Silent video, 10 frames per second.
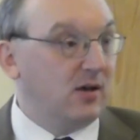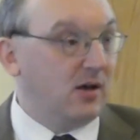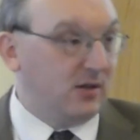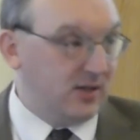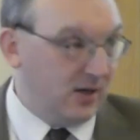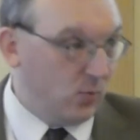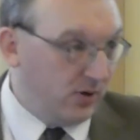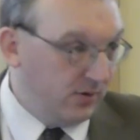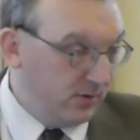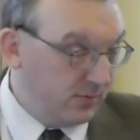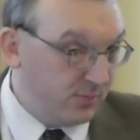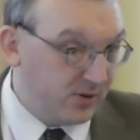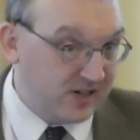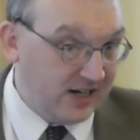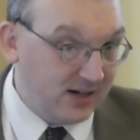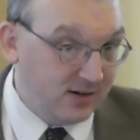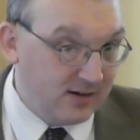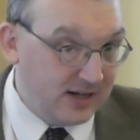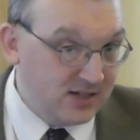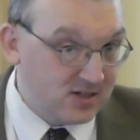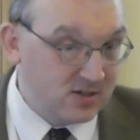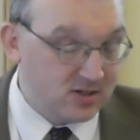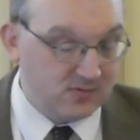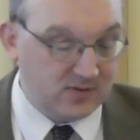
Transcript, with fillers: I'll take one particular instance of